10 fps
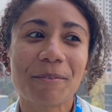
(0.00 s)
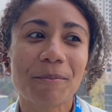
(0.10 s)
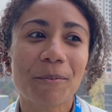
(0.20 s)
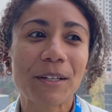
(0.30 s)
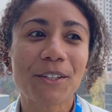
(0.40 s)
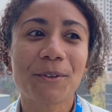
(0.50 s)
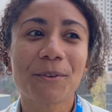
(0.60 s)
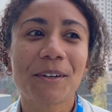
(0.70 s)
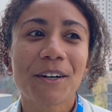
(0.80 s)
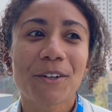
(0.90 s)
When
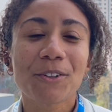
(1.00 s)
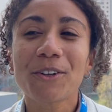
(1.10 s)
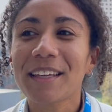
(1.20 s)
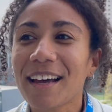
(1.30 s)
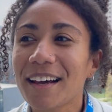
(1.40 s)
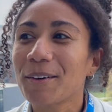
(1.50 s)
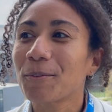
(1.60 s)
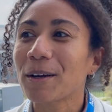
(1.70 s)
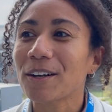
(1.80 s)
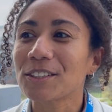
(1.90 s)
you look at
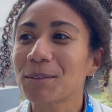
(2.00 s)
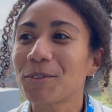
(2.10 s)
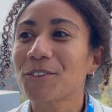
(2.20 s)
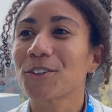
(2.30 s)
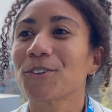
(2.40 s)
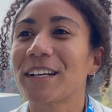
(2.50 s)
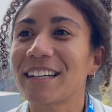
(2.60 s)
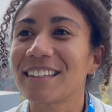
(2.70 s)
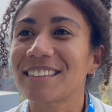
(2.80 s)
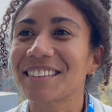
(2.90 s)
where some of the
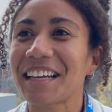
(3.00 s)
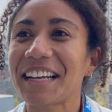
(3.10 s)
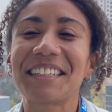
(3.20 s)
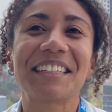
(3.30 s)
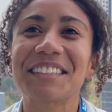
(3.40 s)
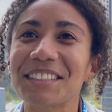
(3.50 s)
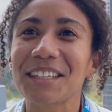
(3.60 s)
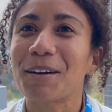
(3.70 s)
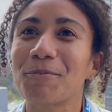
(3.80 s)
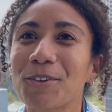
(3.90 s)
great ideas
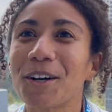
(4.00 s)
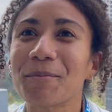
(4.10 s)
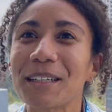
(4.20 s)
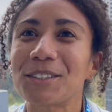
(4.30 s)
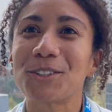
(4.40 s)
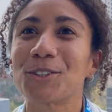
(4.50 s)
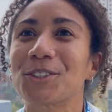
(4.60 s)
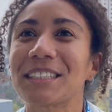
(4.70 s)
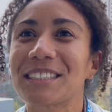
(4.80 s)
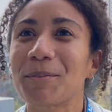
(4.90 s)
come from. It's
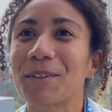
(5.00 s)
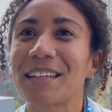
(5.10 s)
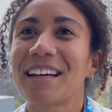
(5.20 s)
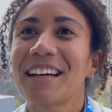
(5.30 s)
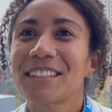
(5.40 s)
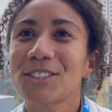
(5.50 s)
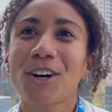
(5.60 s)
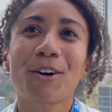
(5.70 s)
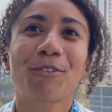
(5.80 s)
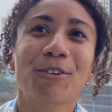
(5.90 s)
usually someone
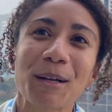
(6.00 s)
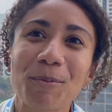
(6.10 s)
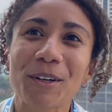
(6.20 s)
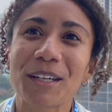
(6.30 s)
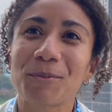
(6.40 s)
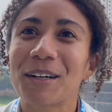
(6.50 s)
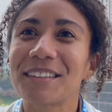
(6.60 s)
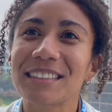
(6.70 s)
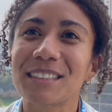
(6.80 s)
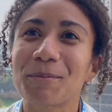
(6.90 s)
saw a framework in one
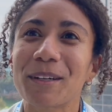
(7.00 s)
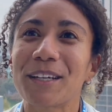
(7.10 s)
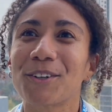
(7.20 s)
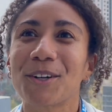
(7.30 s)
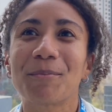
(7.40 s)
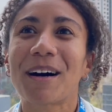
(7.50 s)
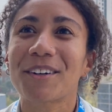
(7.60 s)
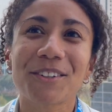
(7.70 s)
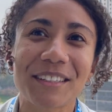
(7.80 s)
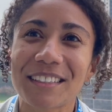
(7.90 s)
discipline or a
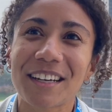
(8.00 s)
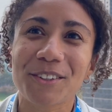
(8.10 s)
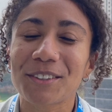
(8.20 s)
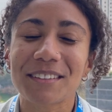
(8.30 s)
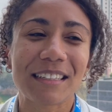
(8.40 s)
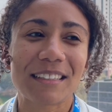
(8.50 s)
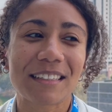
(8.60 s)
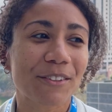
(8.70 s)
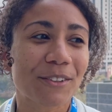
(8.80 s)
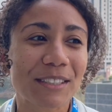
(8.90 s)
model in
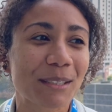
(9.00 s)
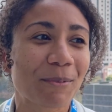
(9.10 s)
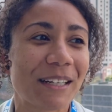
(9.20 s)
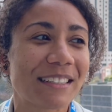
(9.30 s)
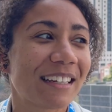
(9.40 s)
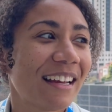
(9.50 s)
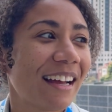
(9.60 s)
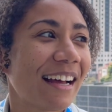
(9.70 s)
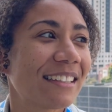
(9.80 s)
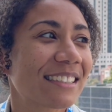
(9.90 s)
another discipline
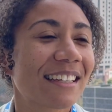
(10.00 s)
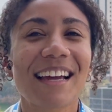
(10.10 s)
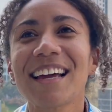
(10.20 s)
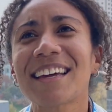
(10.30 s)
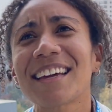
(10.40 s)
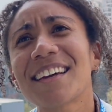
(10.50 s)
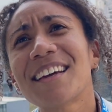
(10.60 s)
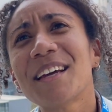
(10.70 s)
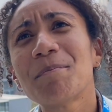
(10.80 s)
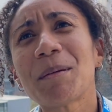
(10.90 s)
and said, hey,
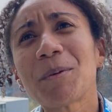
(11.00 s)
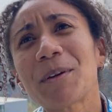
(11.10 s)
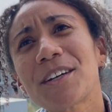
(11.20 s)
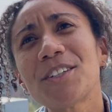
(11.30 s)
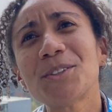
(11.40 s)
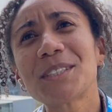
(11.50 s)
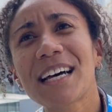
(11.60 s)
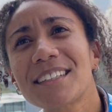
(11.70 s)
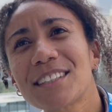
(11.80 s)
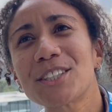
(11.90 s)
maybe we could use
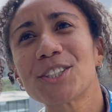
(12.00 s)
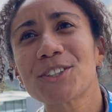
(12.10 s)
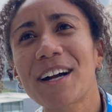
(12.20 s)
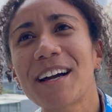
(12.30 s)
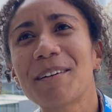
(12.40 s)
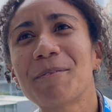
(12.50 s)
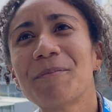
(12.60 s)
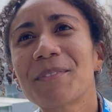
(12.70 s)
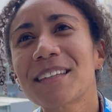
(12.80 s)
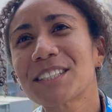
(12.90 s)
that to describe
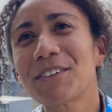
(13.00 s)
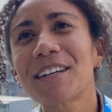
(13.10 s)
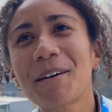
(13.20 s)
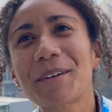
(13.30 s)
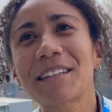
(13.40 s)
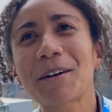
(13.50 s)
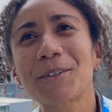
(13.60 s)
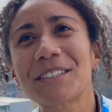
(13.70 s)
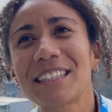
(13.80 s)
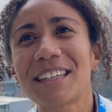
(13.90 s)
this phenomena that we're
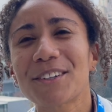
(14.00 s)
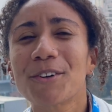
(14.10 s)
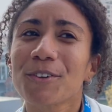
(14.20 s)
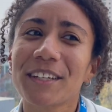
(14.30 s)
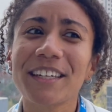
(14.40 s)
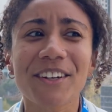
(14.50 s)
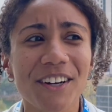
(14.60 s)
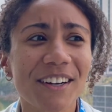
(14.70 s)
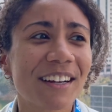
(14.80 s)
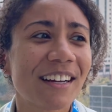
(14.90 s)
seeing over here.